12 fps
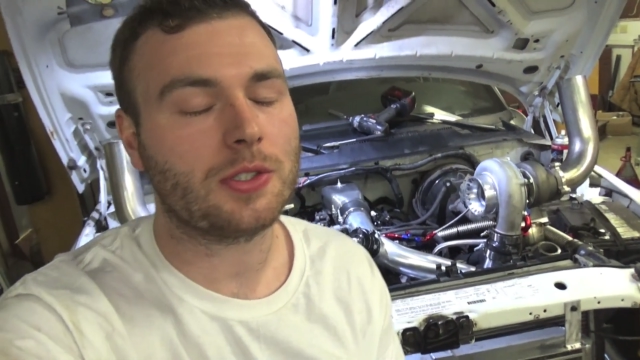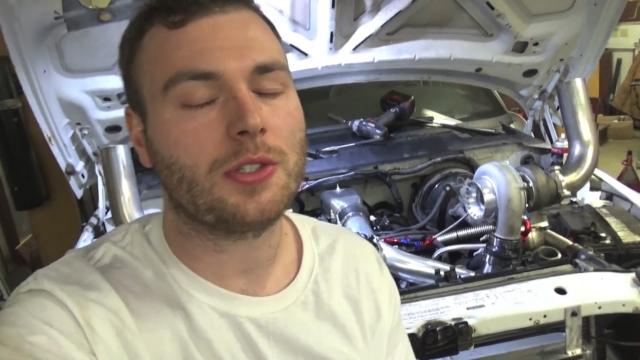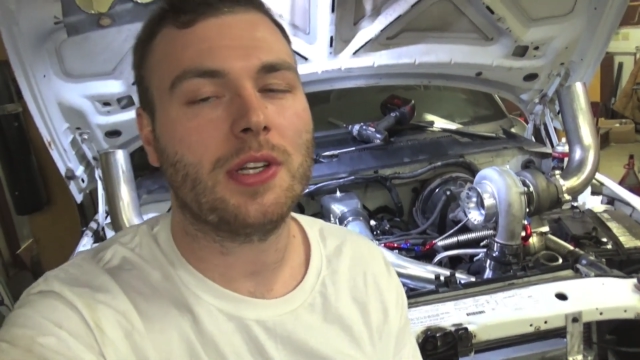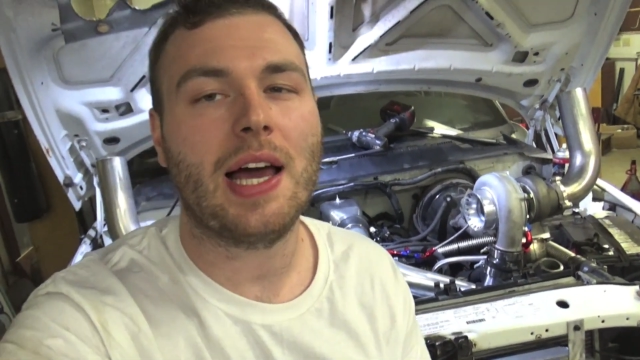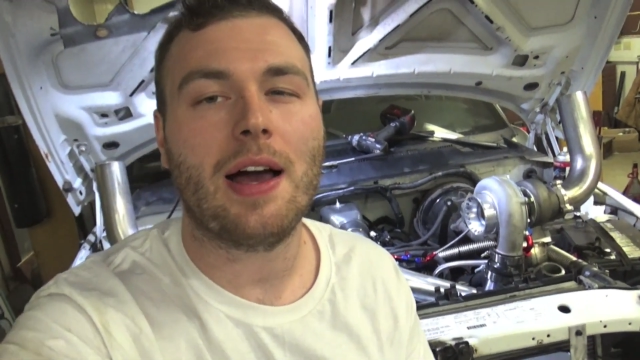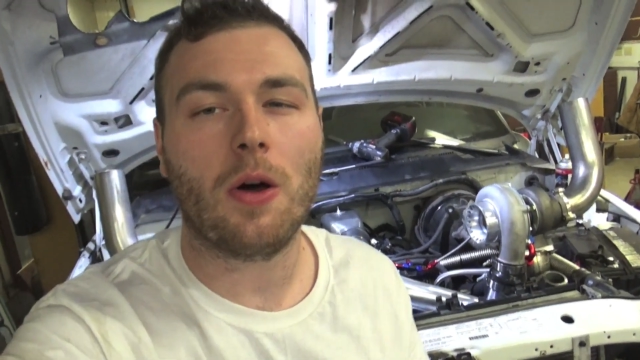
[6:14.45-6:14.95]
so
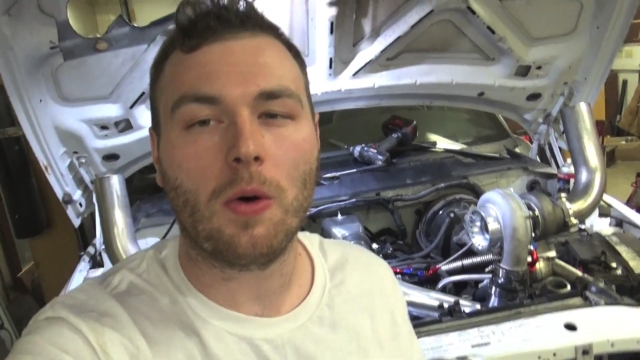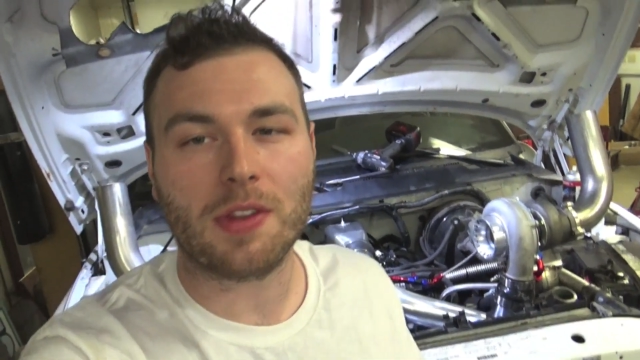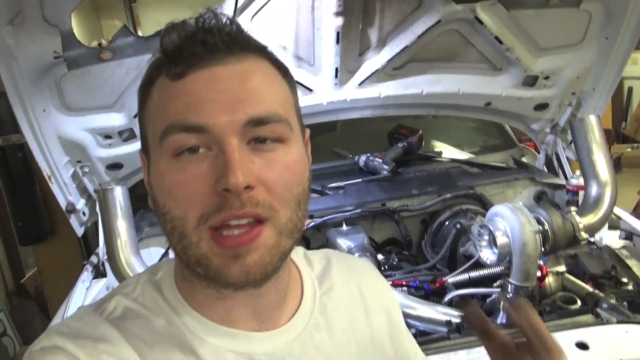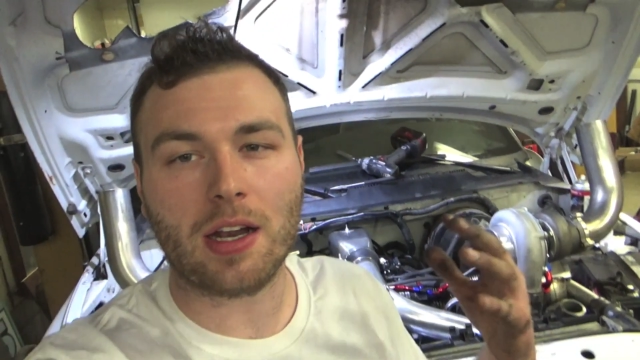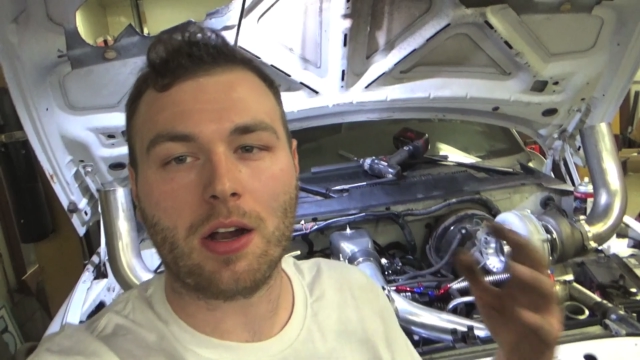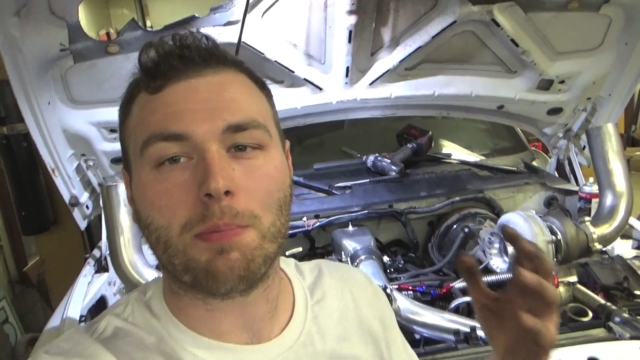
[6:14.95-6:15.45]
now
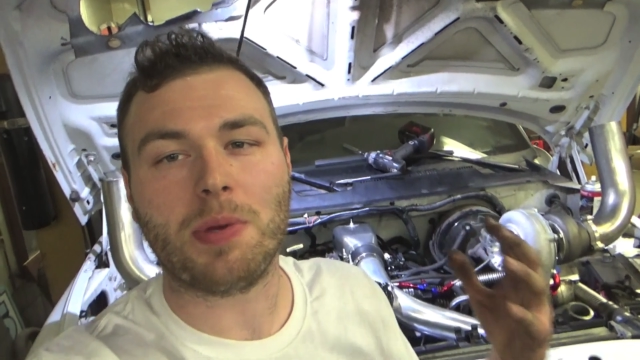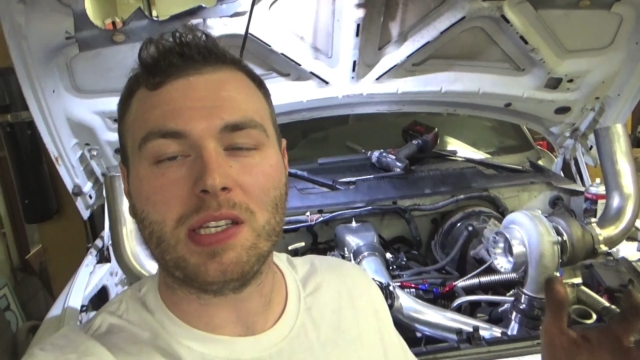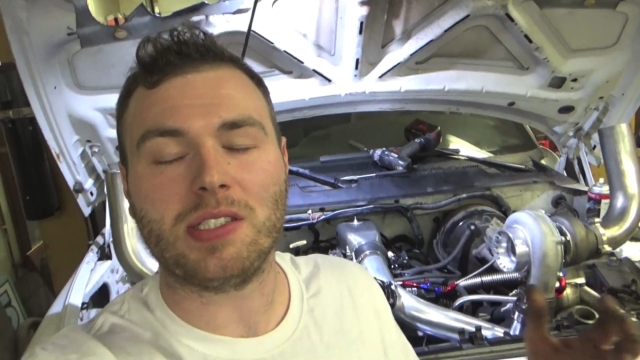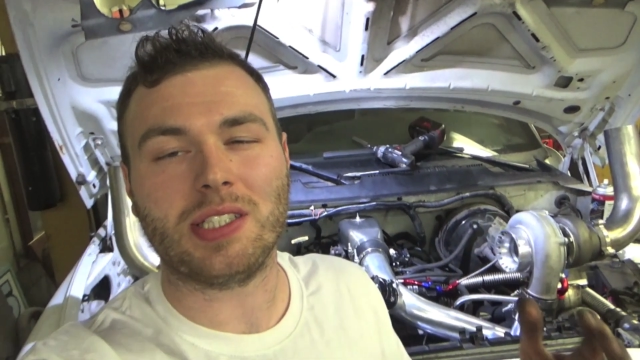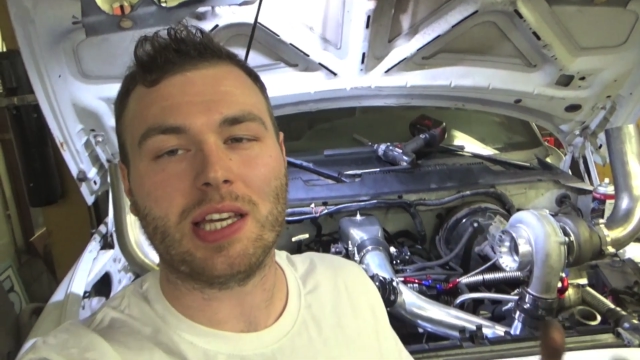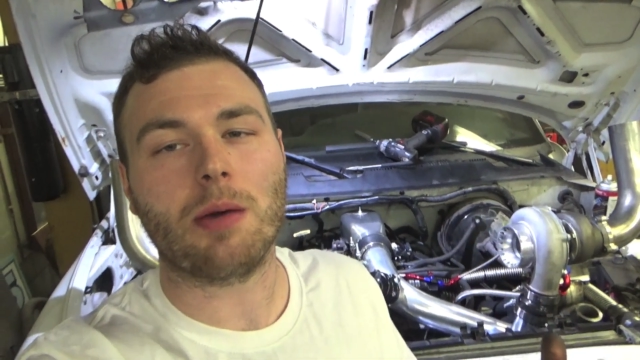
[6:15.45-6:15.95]
that our
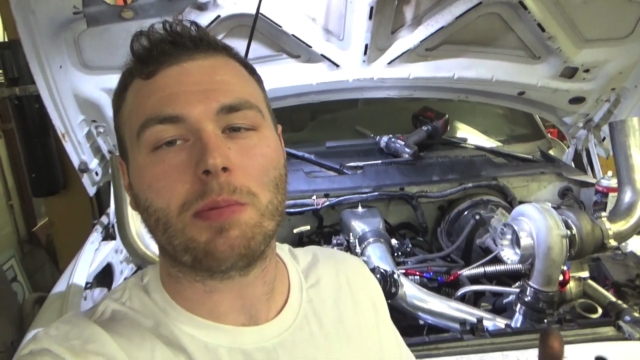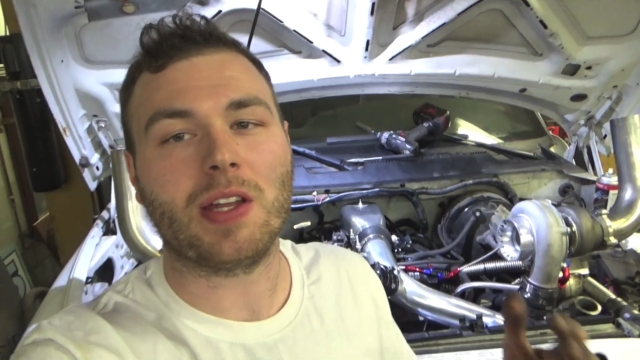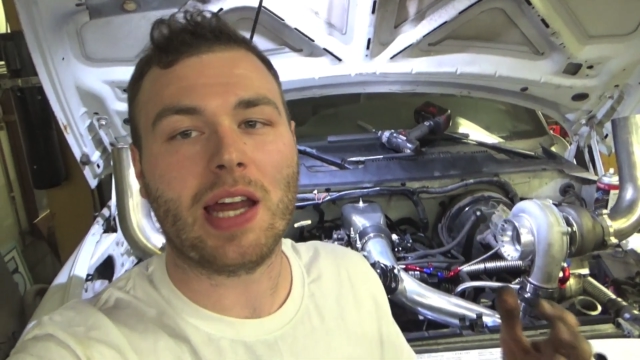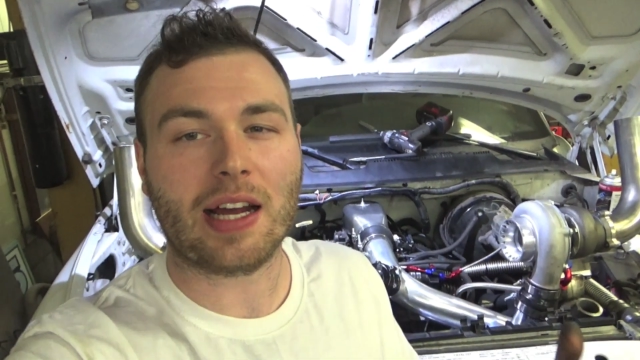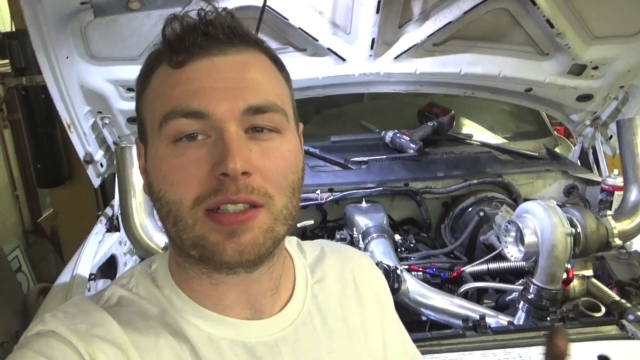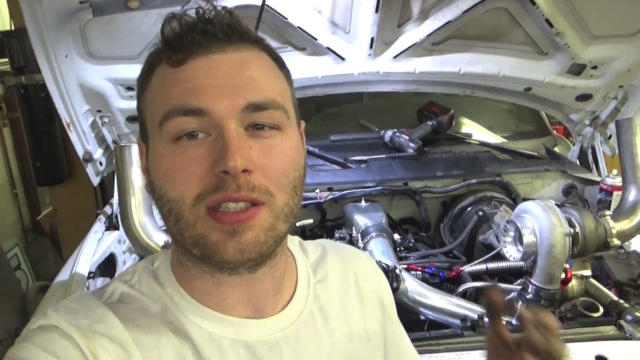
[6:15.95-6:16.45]
PCM can
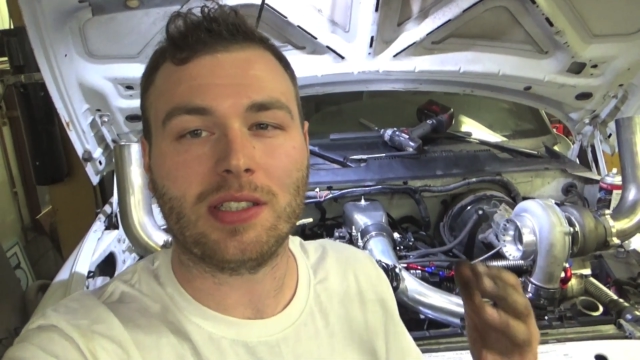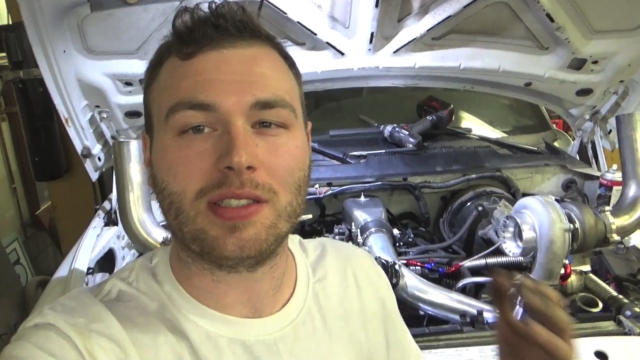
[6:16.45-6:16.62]
actually